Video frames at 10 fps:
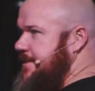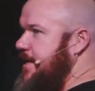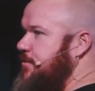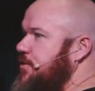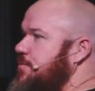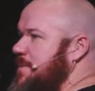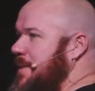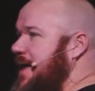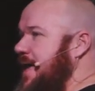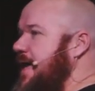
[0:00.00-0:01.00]
Say it with
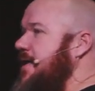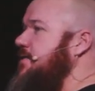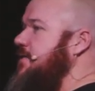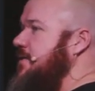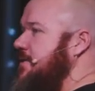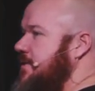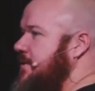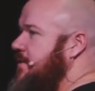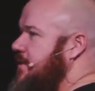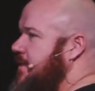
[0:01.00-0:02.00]
me my hand
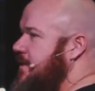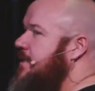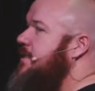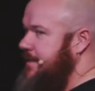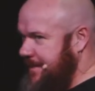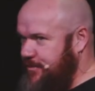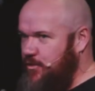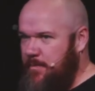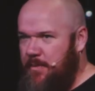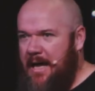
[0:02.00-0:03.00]

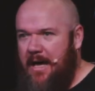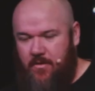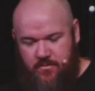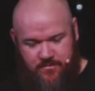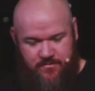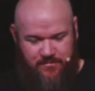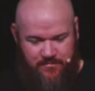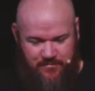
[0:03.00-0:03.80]
is to the plow.